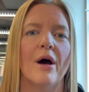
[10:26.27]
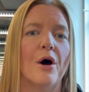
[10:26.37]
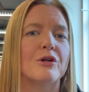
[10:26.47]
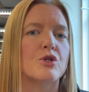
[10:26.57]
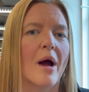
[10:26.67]

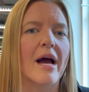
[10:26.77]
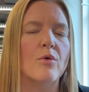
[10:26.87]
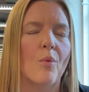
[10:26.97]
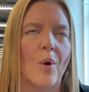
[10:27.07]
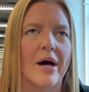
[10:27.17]
track
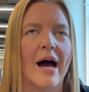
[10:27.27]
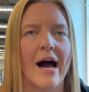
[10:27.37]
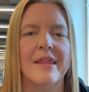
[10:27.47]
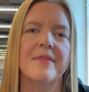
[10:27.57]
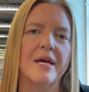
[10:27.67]
what
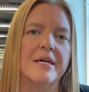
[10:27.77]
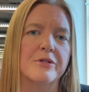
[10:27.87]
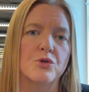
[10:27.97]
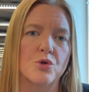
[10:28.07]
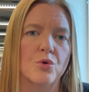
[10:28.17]
I think is
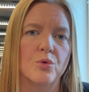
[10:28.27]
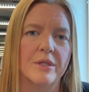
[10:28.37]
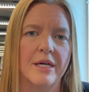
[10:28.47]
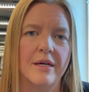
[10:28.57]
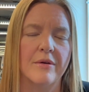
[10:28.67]

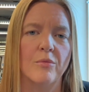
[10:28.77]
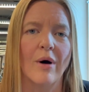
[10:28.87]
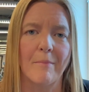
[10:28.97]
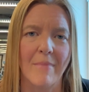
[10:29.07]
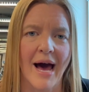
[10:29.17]
truly
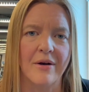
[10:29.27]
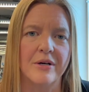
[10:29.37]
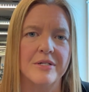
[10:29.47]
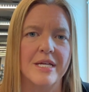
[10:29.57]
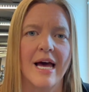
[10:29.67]
what
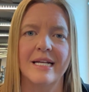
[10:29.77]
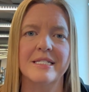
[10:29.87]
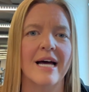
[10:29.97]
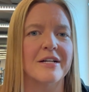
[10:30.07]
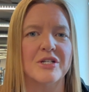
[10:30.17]
matters. And it's
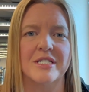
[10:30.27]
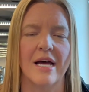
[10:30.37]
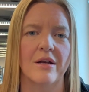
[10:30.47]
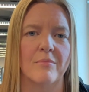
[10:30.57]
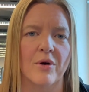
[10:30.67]
not just that
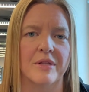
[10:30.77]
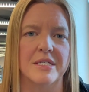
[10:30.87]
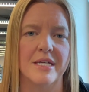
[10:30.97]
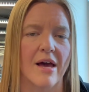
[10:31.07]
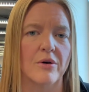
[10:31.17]
number on the
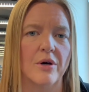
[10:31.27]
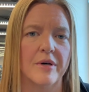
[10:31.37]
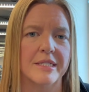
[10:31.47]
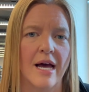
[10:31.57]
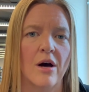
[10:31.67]
scale
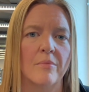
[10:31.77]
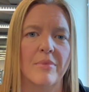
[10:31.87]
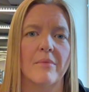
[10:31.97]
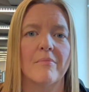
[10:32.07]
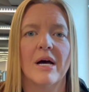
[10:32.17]
going down,
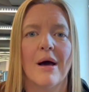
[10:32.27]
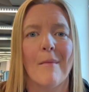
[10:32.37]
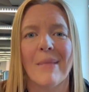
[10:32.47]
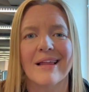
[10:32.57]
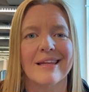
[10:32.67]
but
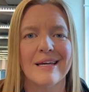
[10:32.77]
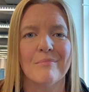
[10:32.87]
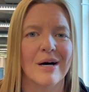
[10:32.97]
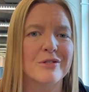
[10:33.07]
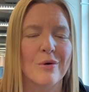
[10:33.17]
my lean
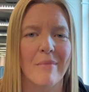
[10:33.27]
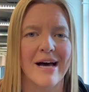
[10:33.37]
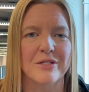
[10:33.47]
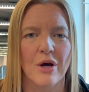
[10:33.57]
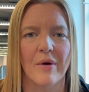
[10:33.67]
muscle
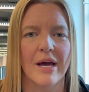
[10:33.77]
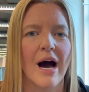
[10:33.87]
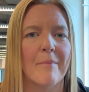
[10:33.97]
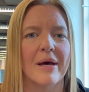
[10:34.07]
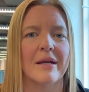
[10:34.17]
mass going
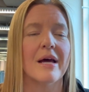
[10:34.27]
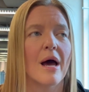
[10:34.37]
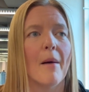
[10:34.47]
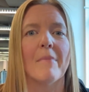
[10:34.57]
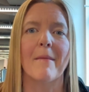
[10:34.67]
up and
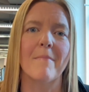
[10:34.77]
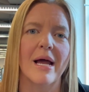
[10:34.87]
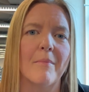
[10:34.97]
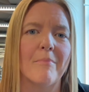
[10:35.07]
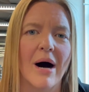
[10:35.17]
my
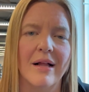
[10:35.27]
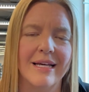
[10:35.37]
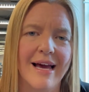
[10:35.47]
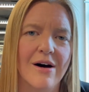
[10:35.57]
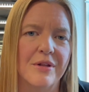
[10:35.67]
metabolic
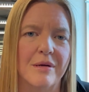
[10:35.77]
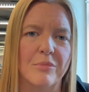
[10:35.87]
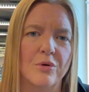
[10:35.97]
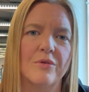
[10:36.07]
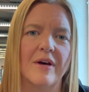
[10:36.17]
health
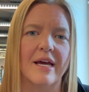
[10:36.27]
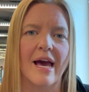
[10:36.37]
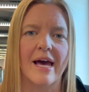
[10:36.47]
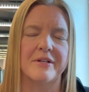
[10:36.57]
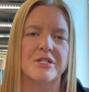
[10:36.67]
improving
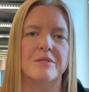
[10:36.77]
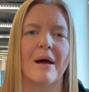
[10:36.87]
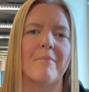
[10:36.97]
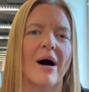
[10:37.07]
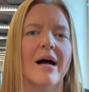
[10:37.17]
and just my
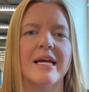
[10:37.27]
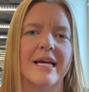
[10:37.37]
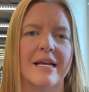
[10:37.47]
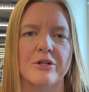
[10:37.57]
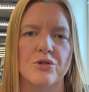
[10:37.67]
body
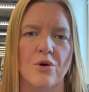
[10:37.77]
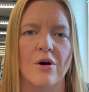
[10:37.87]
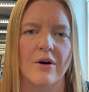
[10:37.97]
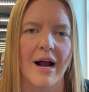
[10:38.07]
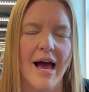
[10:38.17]
getting
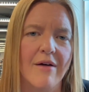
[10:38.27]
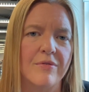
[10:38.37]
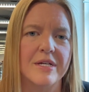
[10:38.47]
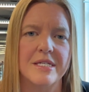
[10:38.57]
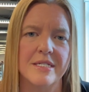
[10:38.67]
stronger
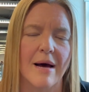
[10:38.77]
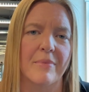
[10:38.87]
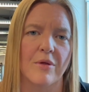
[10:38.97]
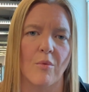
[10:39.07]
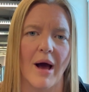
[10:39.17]
every step of
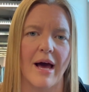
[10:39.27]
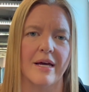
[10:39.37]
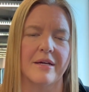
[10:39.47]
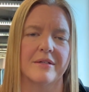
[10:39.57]
the way.